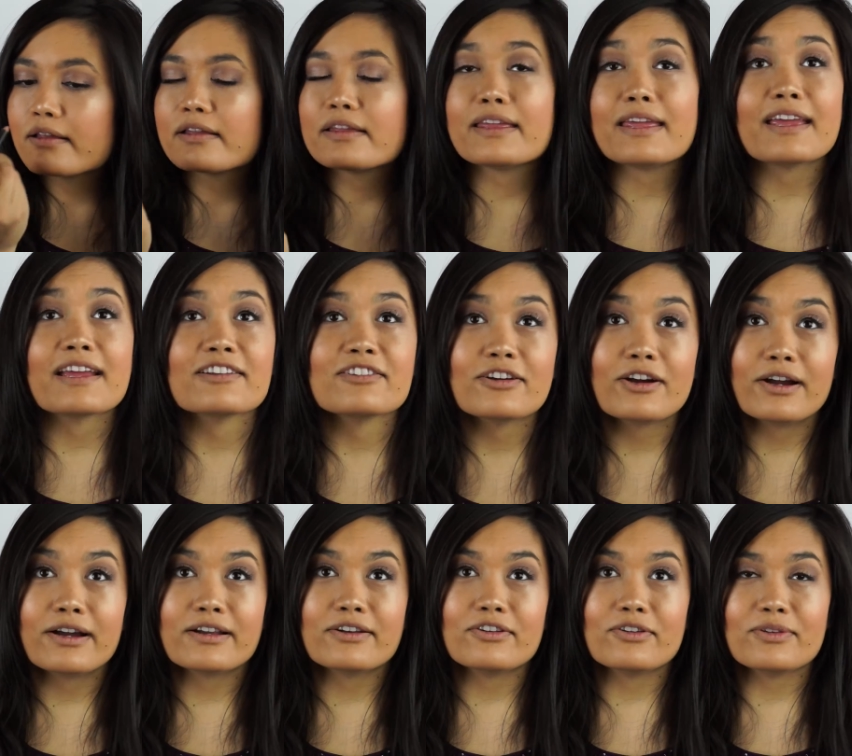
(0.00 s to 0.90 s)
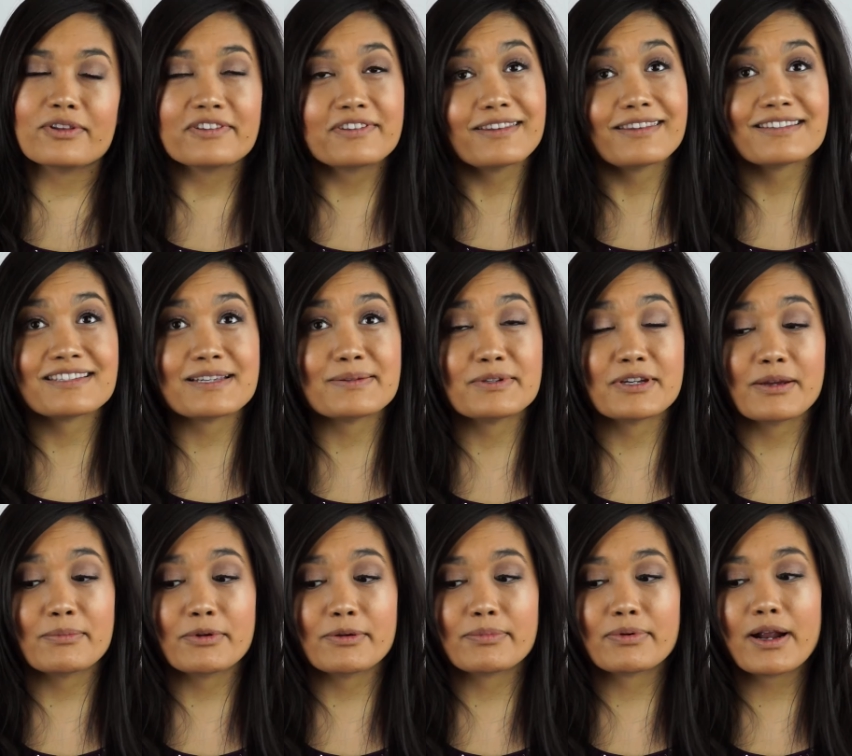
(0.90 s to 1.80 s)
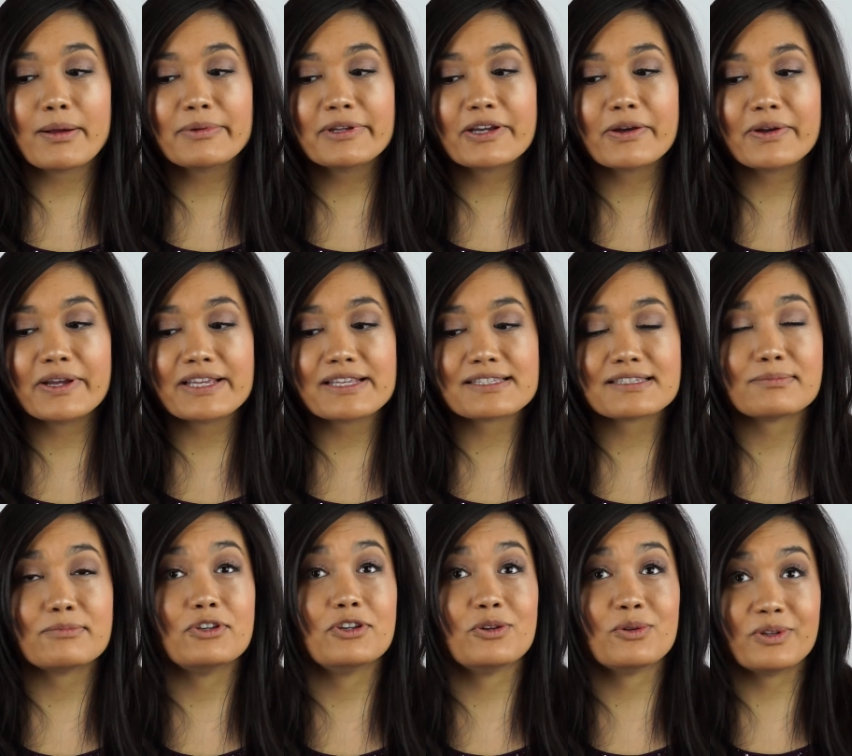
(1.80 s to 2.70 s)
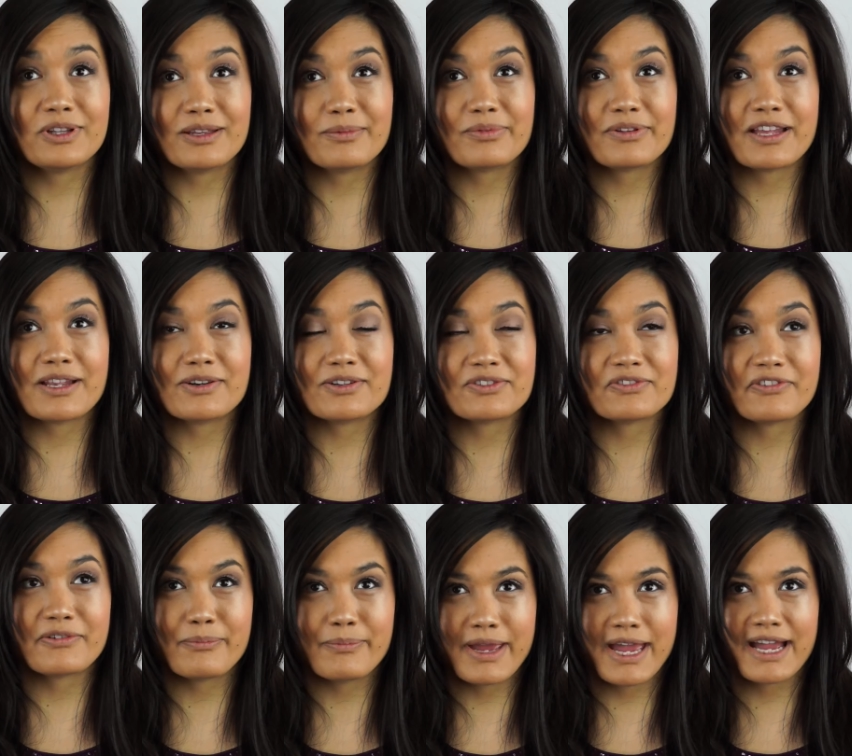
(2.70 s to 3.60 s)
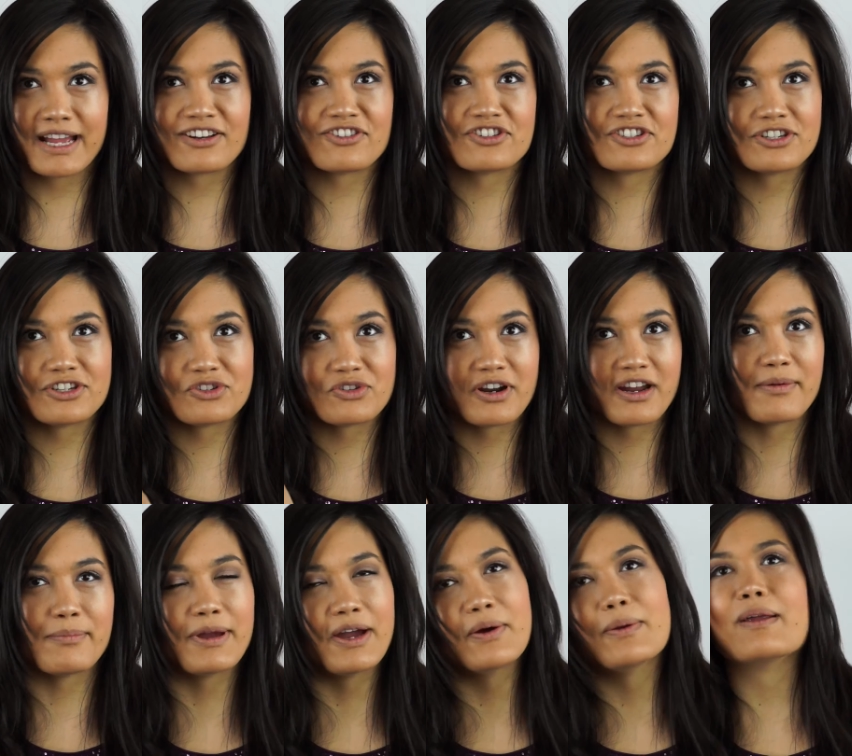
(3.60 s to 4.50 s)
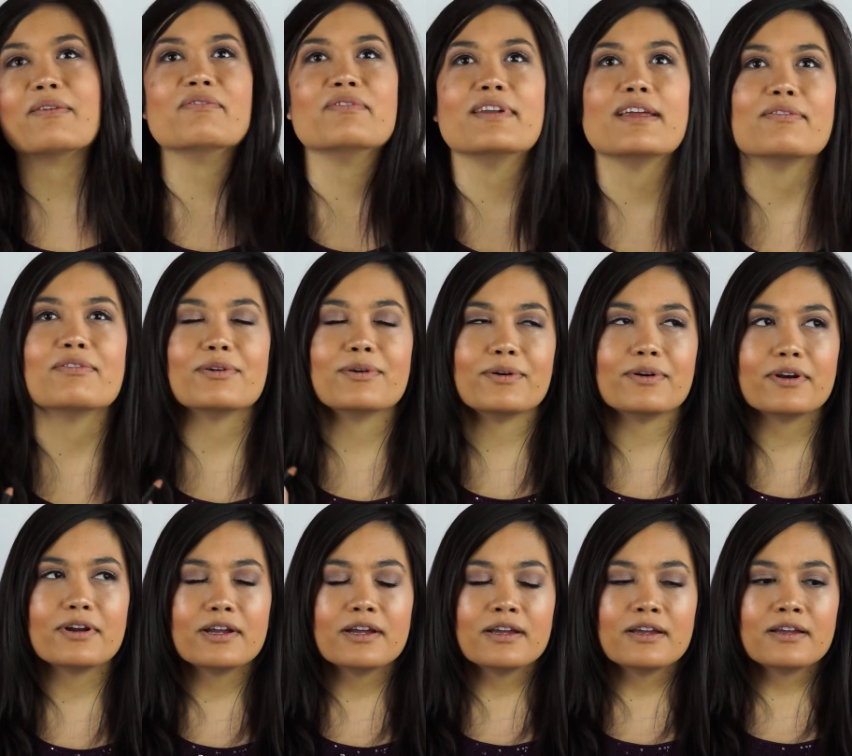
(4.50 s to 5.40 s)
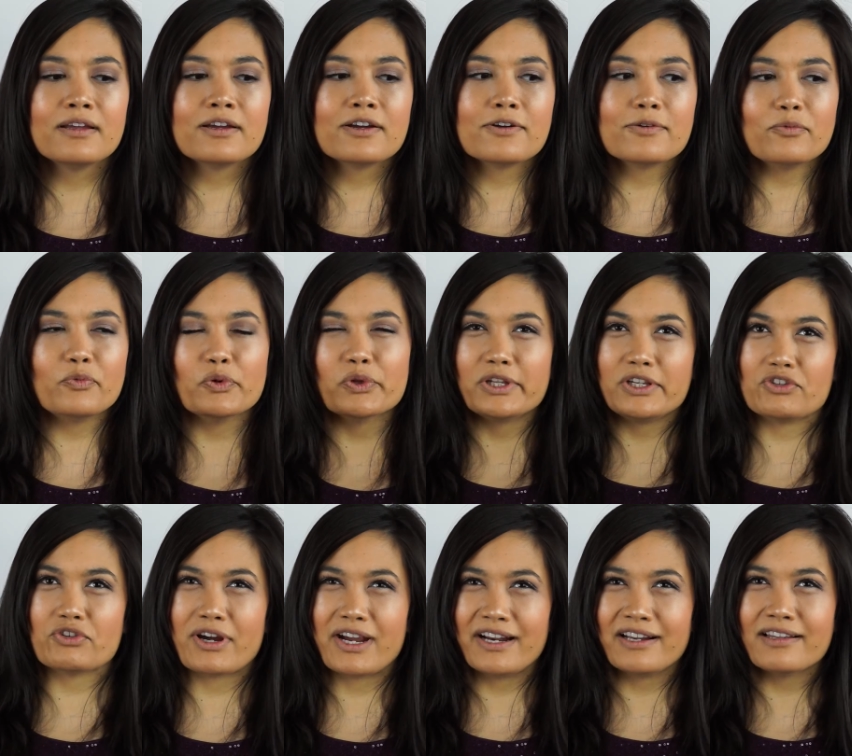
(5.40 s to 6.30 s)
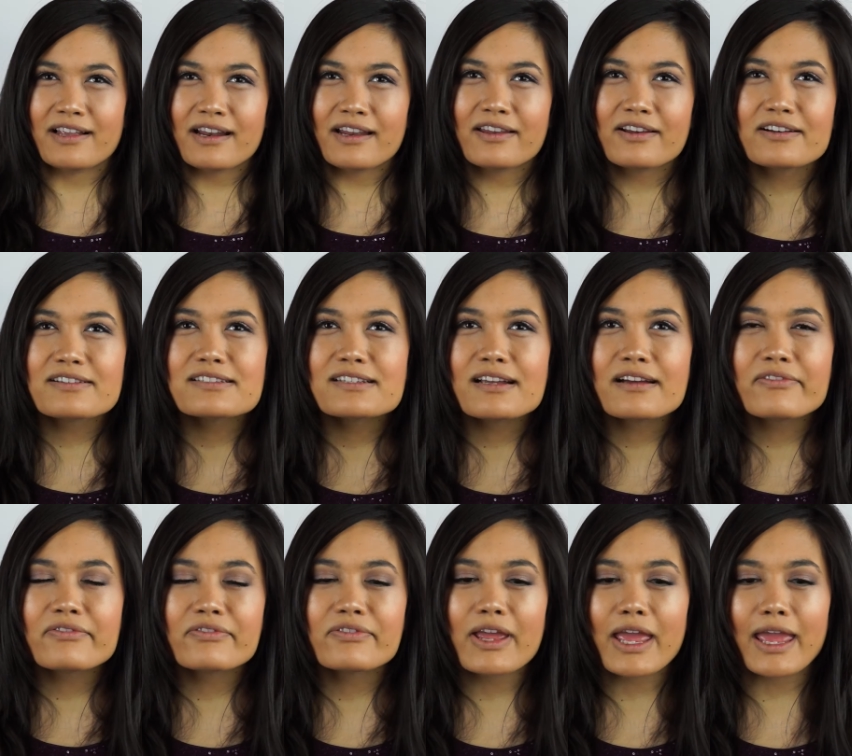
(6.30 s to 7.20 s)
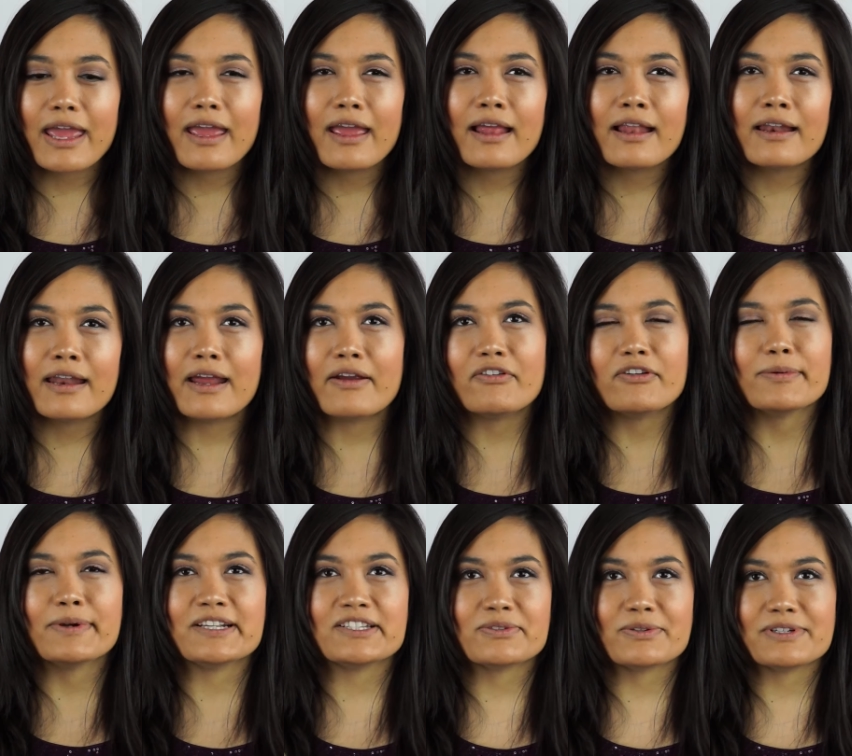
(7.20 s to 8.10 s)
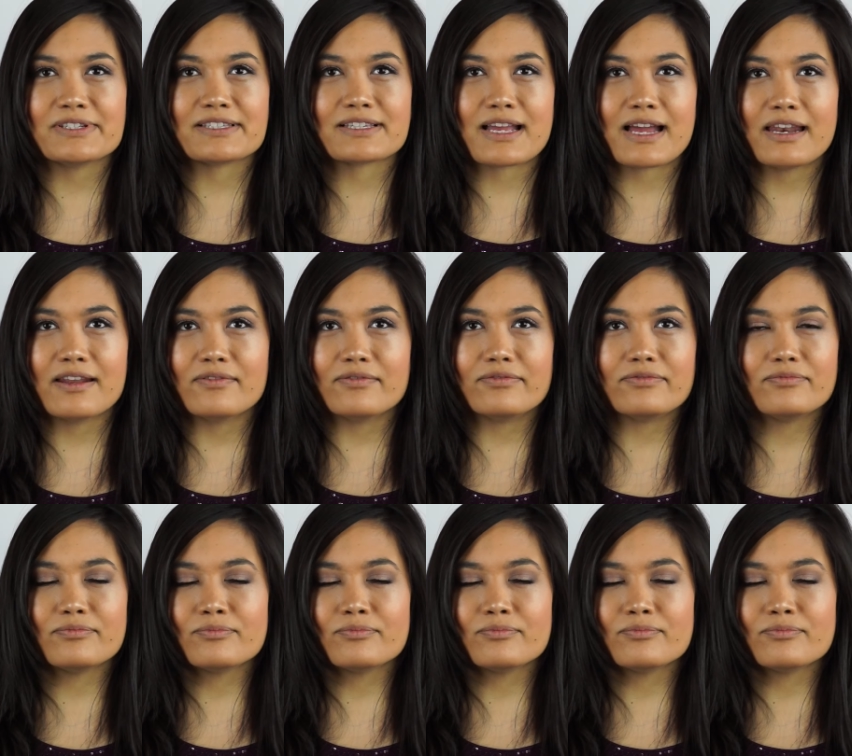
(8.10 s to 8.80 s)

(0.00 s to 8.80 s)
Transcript: can't talk and do this at the same time, but probably go get some new lip liners from MAC just to try them out. I've never really tried a lot of their stuff, and everybody's always kind of